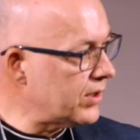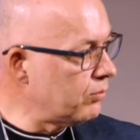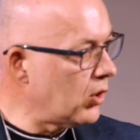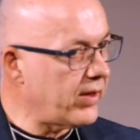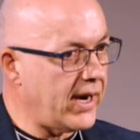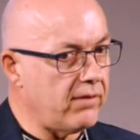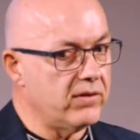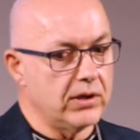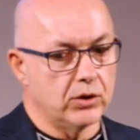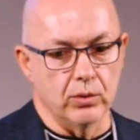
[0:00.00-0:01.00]
it's more than
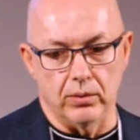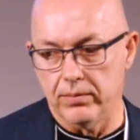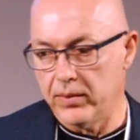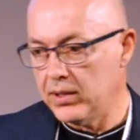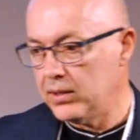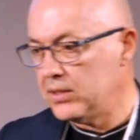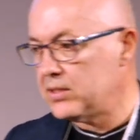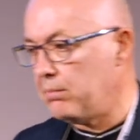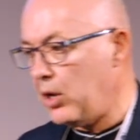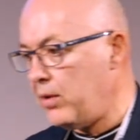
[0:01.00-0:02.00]
having a tool. It's
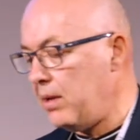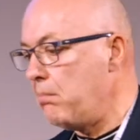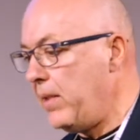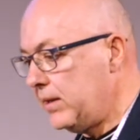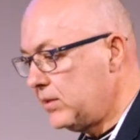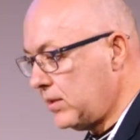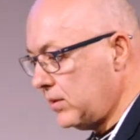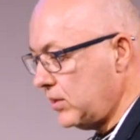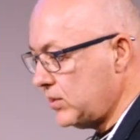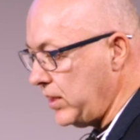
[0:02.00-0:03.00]
about a mindset
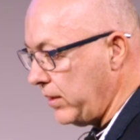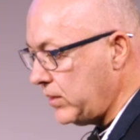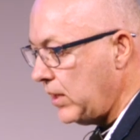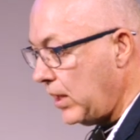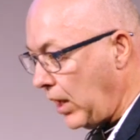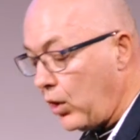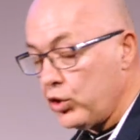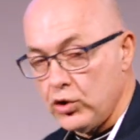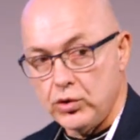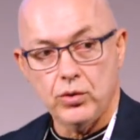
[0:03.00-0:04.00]
shift, how
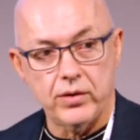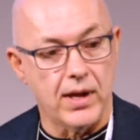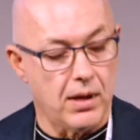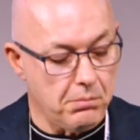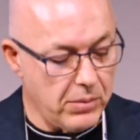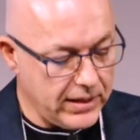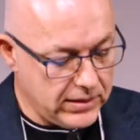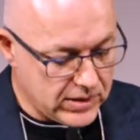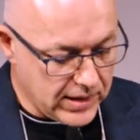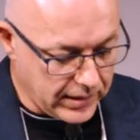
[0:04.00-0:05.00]
you do that by
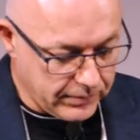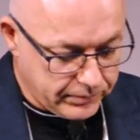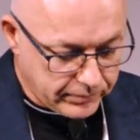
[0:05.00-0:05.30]
design.